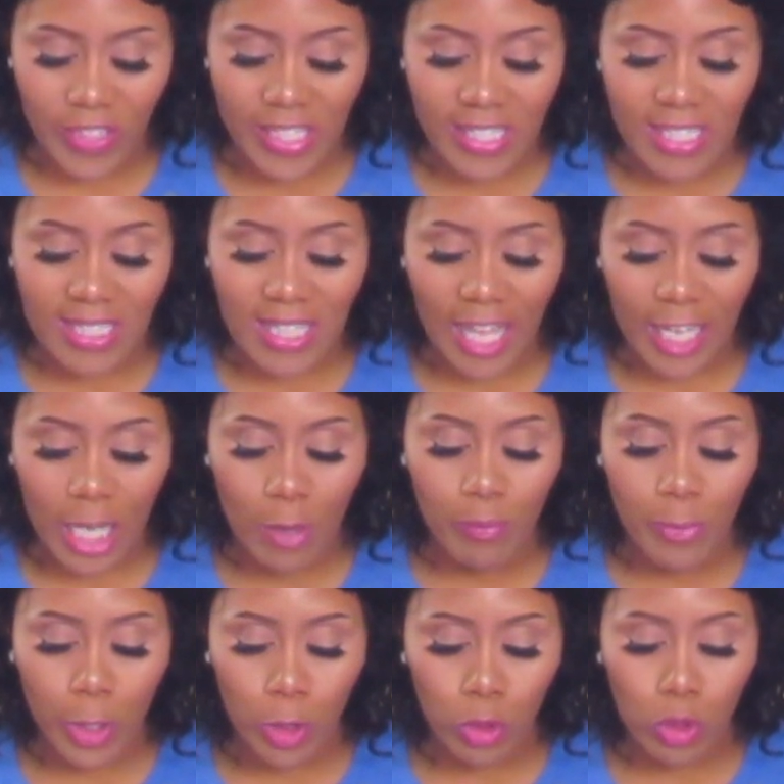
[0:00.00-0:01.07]
This is like
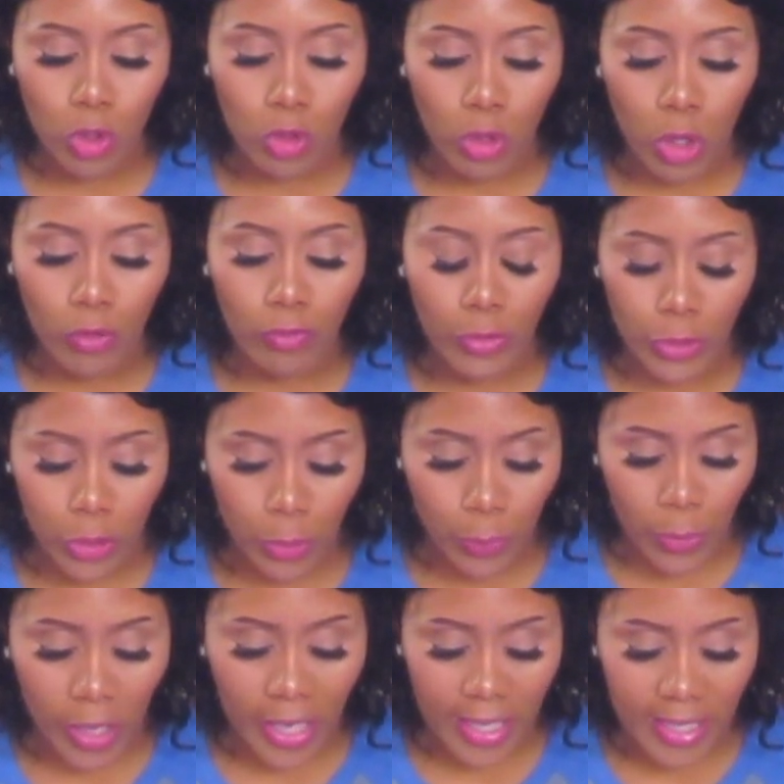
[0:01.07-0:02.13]
a Miracle-Gro for your
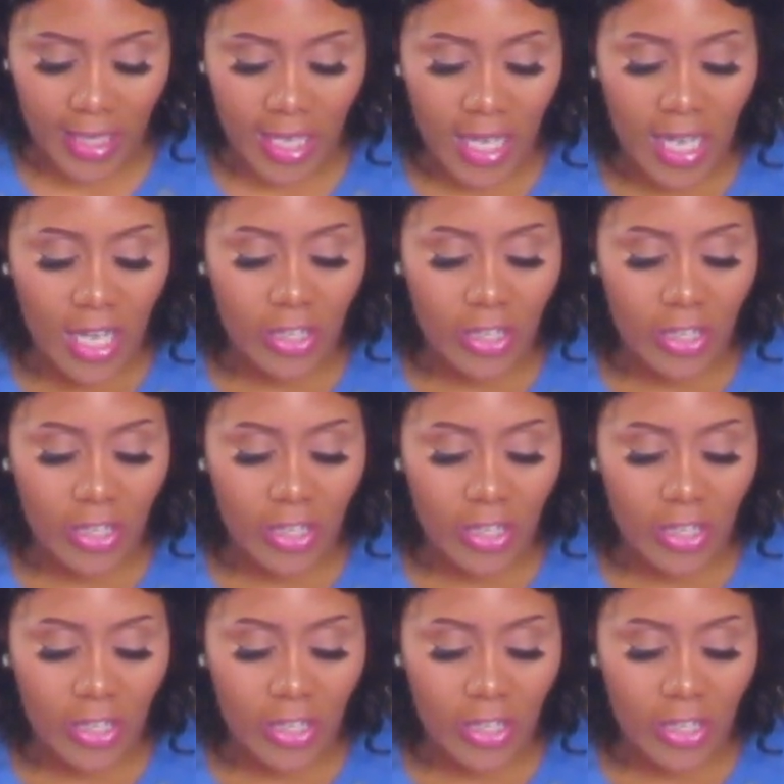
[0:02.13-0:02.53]
brain.